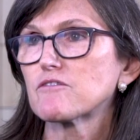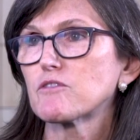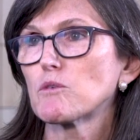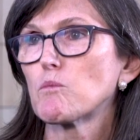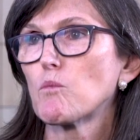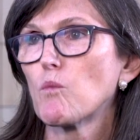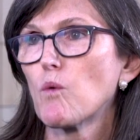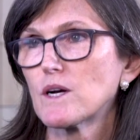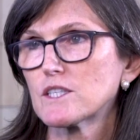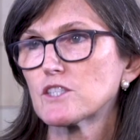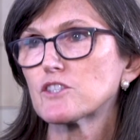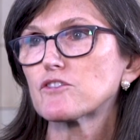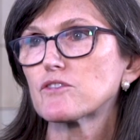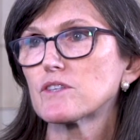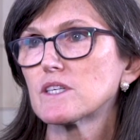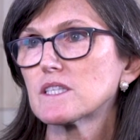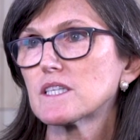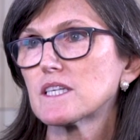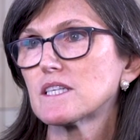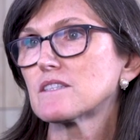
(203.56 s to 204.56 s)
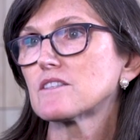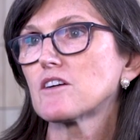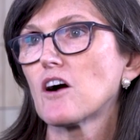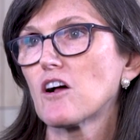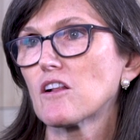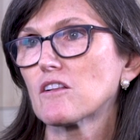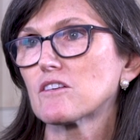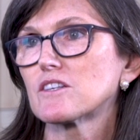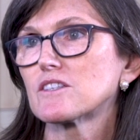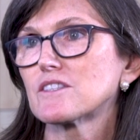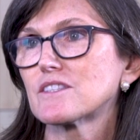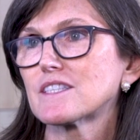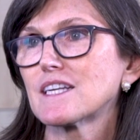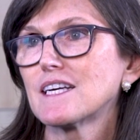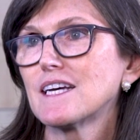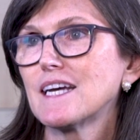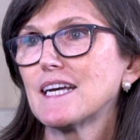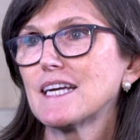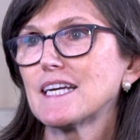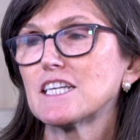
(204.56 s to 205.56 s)
from $1 trillion
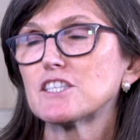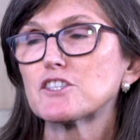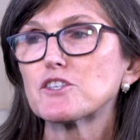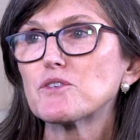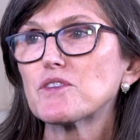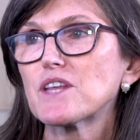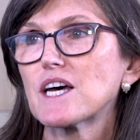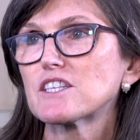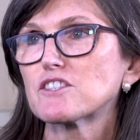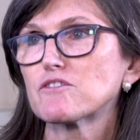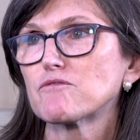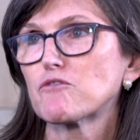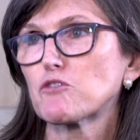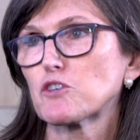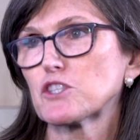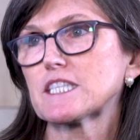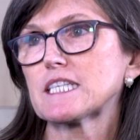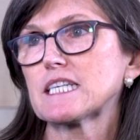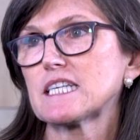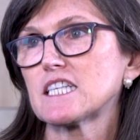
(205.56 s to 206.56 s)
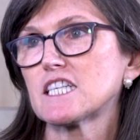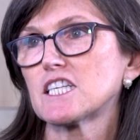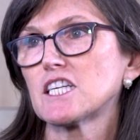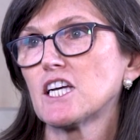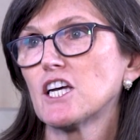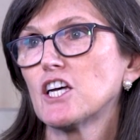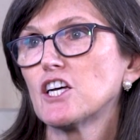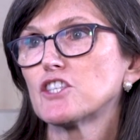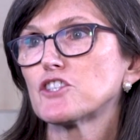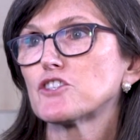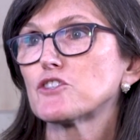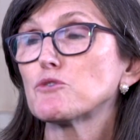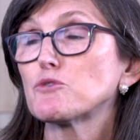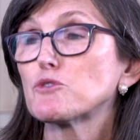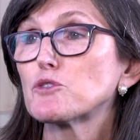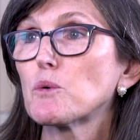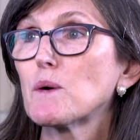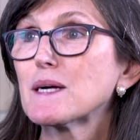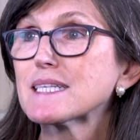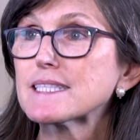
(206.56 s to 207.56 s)
in 2014 to
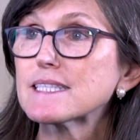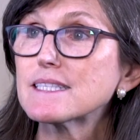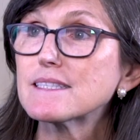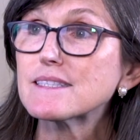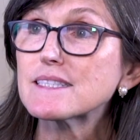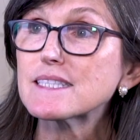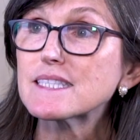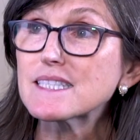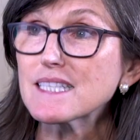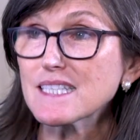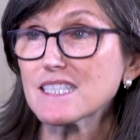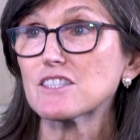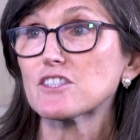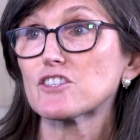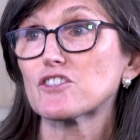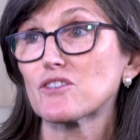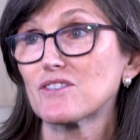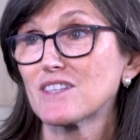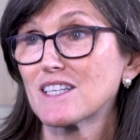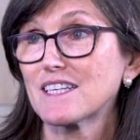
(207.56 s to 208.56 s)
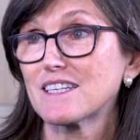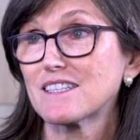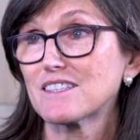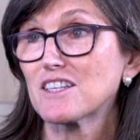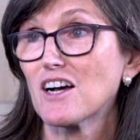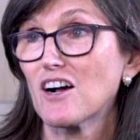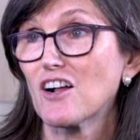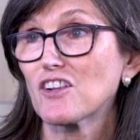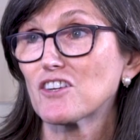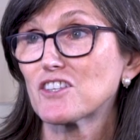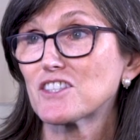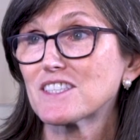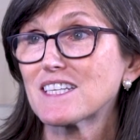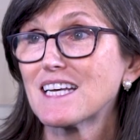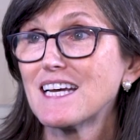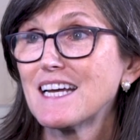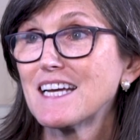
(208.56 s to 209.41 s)
$26 trillion